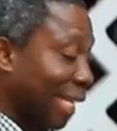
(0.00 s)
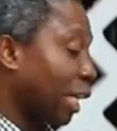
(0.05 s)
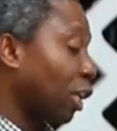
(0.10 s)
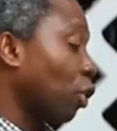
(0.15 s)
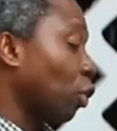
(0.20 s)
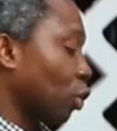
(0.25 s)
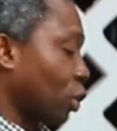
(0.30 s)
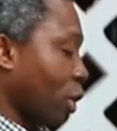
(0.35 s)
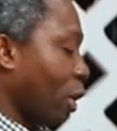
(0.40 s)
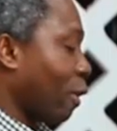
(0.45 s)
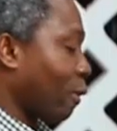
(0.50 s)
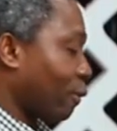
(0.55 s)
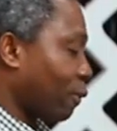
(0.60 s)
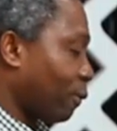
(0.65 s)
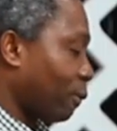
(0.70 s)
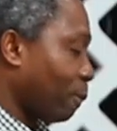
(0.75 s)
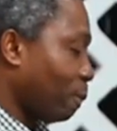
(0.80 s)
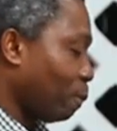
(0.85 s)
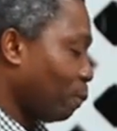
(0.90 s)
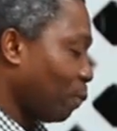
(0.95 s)
take note of.
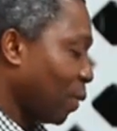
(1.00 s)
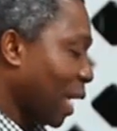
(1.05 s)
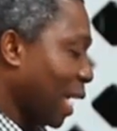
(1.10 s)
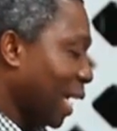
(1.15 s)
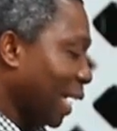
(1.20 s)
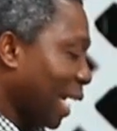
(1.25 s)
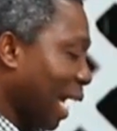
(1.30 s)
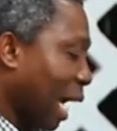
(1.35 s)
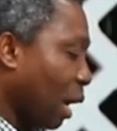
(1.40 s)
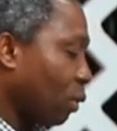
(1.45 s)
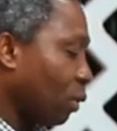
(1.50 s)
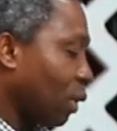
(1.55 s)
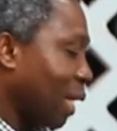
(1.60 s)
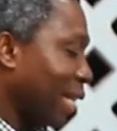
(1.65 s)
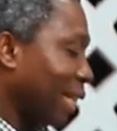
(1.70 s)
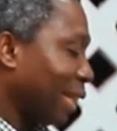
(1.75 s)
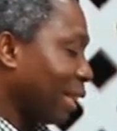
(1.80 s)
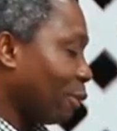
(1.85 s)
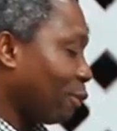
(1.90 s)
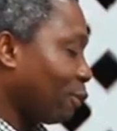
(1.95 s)
Now,
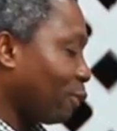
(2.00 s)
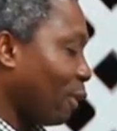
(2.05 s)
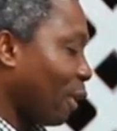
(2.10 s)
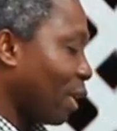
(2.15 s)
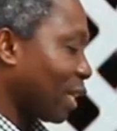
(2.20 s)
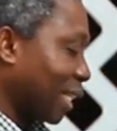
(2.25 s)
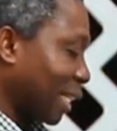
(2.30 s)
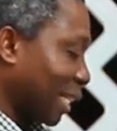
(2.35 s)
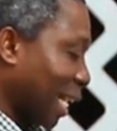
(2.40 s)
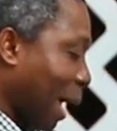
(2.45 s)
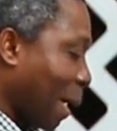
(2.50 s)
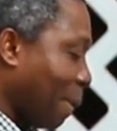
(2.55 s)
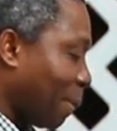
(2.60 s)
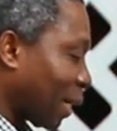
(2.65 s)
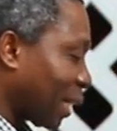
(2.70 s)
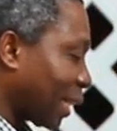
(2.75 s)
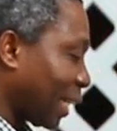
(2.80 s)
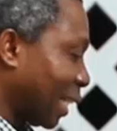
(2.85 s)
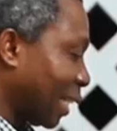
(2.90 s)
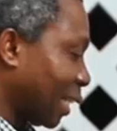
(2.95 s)
the first
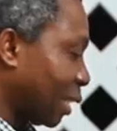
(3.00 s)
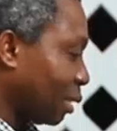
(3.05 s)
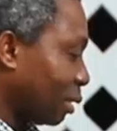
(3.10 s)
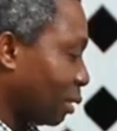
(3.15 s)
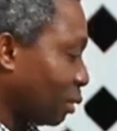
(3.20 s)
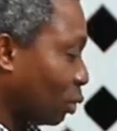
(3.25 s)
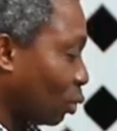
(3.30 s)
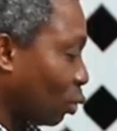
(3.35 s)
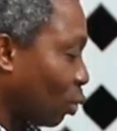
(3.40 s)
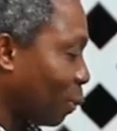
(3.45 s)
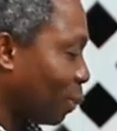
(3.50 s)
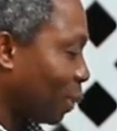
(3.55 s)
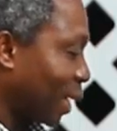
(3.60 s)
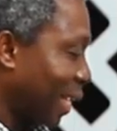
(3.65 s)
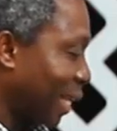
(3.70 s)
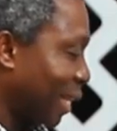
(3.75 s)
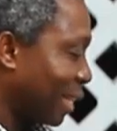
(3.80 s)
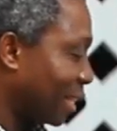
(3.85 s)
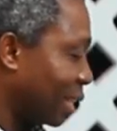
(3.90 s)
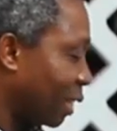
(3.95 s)
among the group
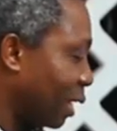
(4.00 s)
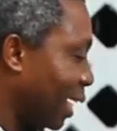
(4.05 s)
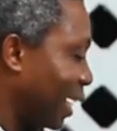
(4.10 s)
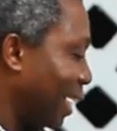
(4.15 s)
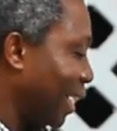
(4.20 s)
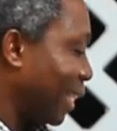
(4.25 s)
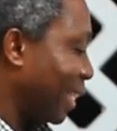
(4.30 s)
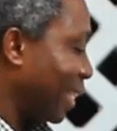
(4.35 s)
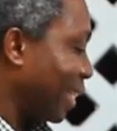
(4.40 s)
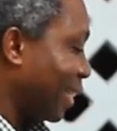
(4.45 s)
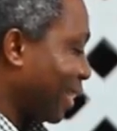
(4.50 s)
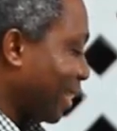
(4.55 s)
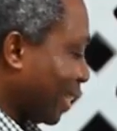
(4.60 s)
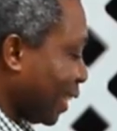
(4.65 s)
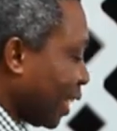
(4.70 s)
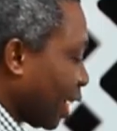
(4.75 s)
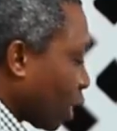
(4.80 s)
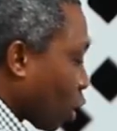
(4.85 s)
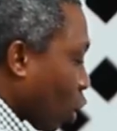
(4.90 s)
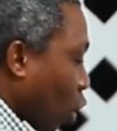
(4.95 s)
is Sie